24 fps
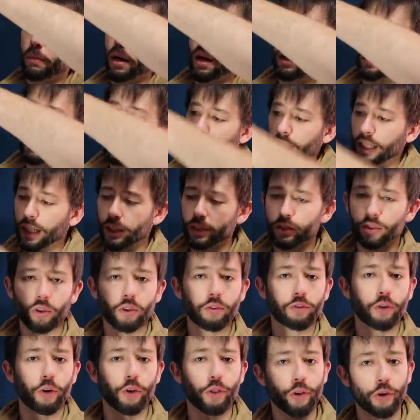bucks and it
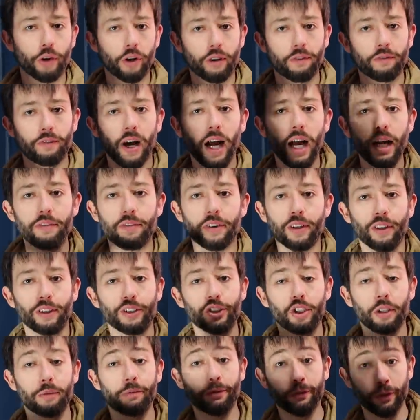sold for 35. It'll
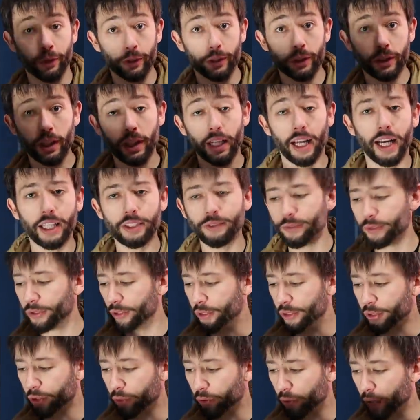ship first class, which
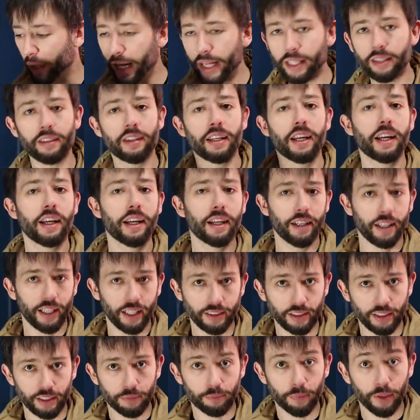is great
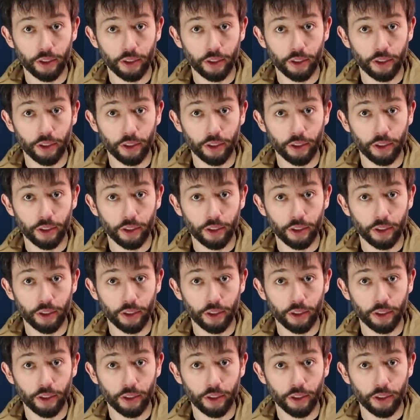because it's